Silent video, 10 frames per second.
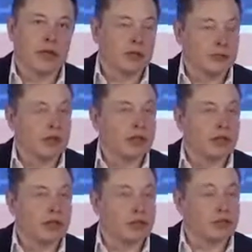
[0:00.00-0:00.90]
So I
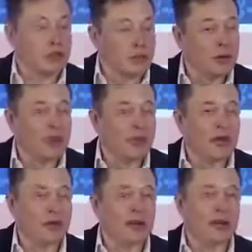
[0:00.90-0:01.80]
think there's some really
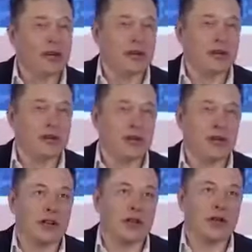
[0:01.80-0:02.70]
exciting applications there,
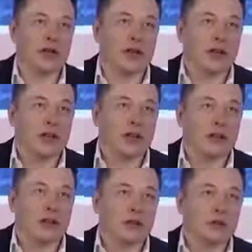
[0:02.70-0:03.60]
and I think a
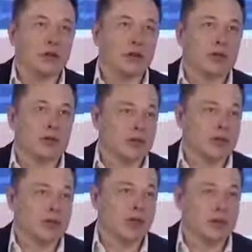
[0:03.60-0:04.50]
lot of times with
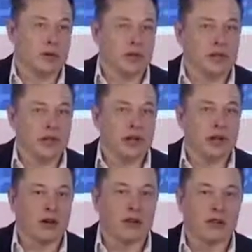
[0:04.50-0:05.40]
some of the storage
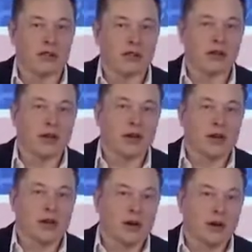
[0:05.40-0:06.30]
technologies
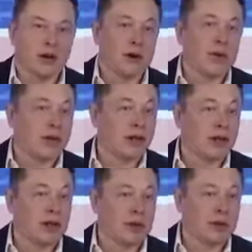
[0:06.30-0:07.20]
that are very
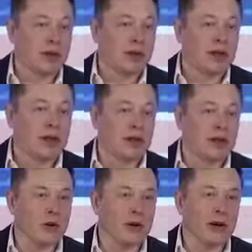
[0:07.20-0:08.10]
bulky and big
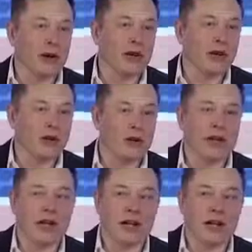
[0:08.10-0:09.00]
and require a
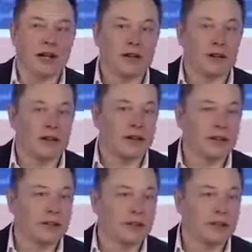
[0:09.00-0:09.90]
lot of land,
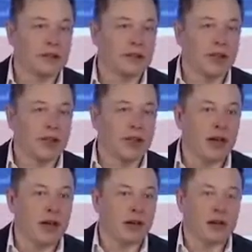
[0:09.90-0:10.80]

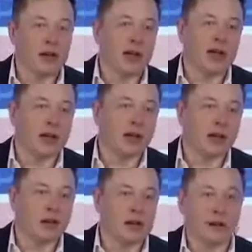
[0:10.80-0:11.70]
and you've got to
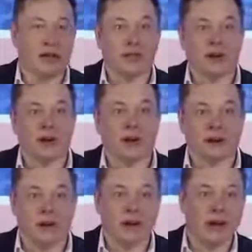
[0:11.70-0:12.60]
go figure out,
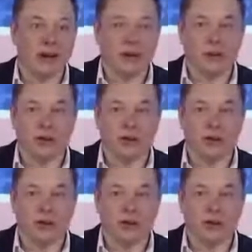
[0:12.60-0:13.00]
okay, how do you